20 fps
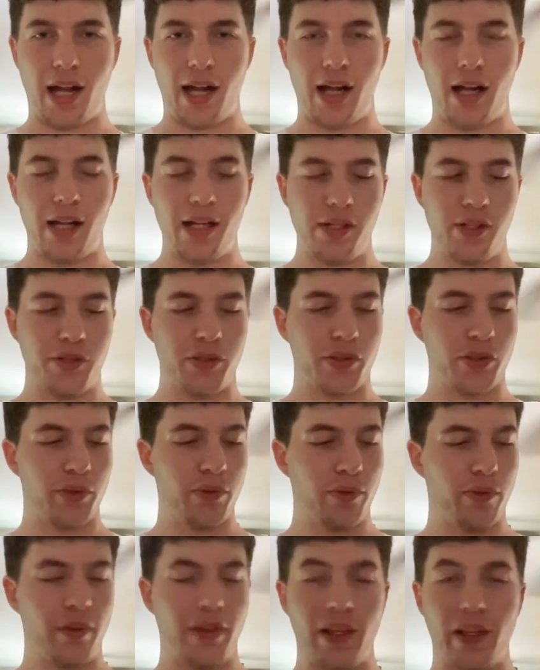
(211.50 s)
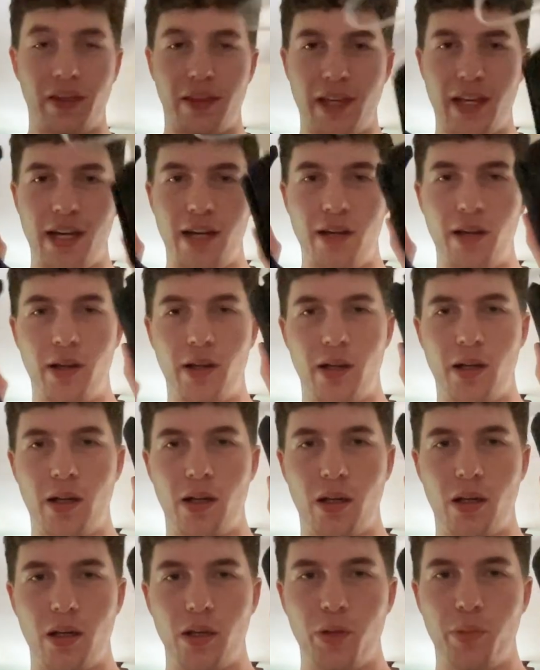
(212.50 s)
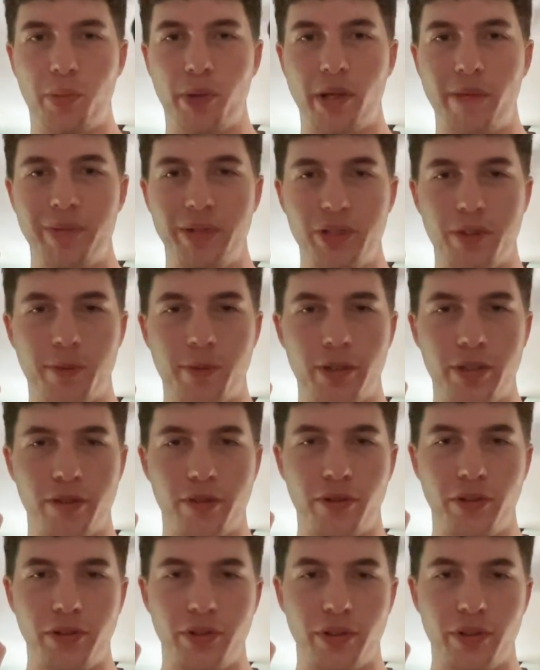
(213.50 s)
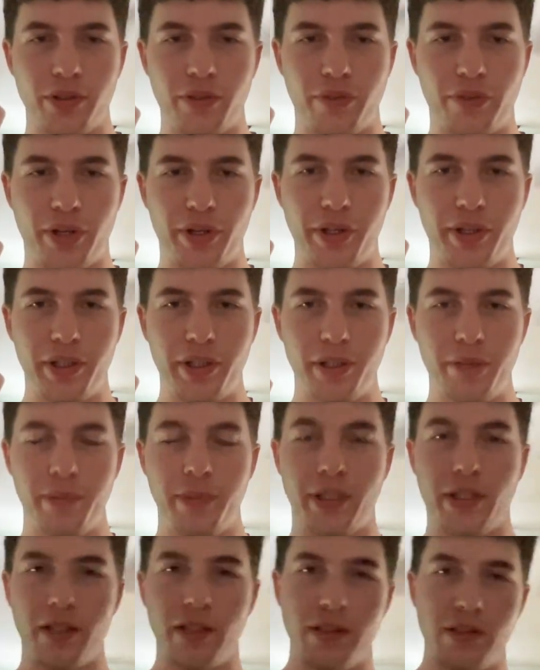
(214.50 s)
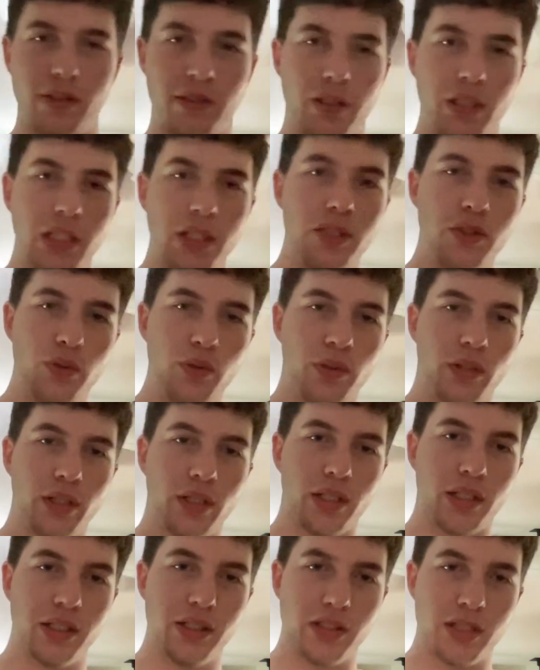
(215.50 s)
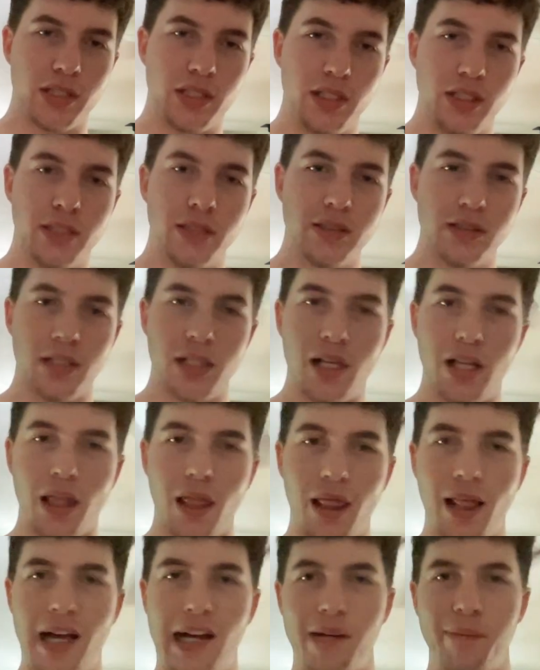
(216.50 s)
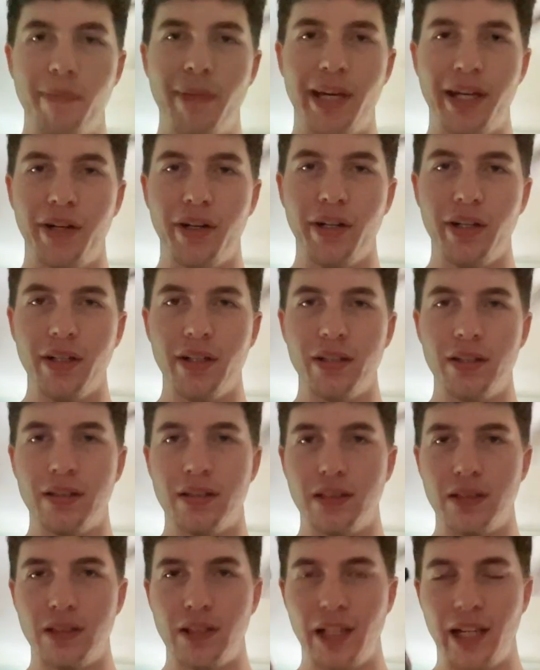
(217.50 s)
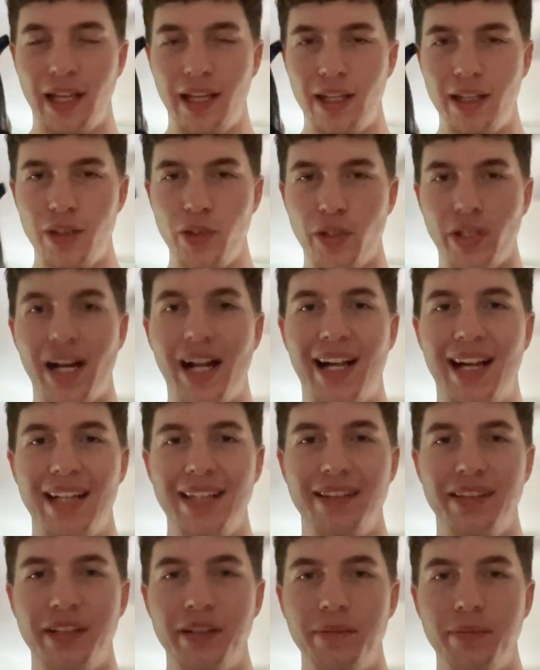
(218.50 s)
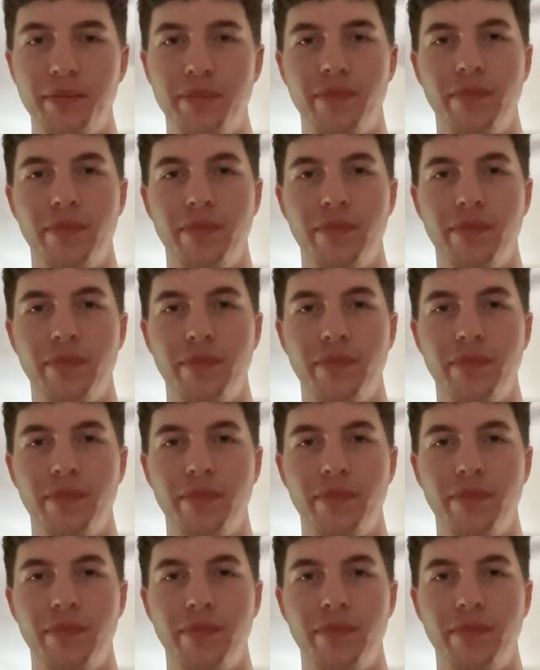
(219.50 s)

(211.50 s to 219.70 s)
I also think that the pump and sponge filter is very good because these you can conceal a lot better. You can hide them.